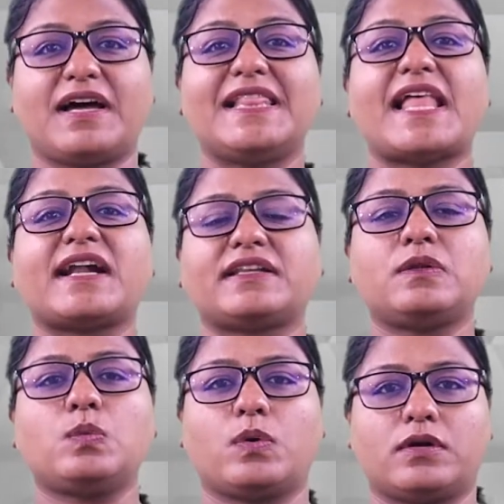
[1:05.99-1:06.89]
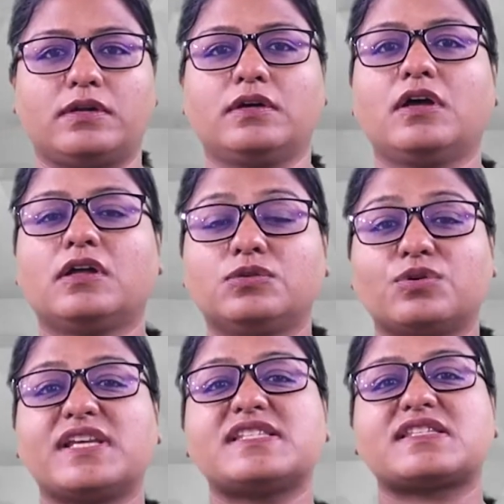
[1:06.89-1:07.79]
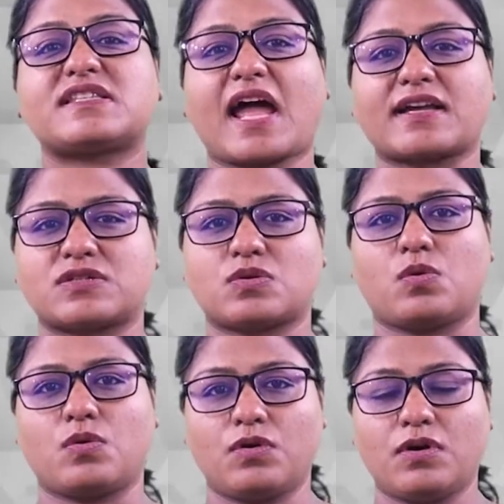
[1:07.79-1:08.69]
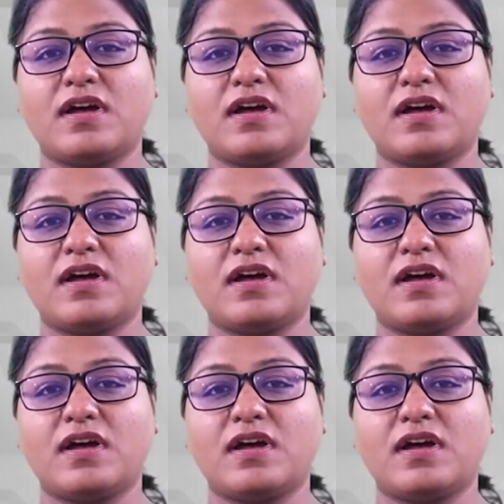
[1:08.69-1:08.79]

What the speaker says: a Latin word known as taxo,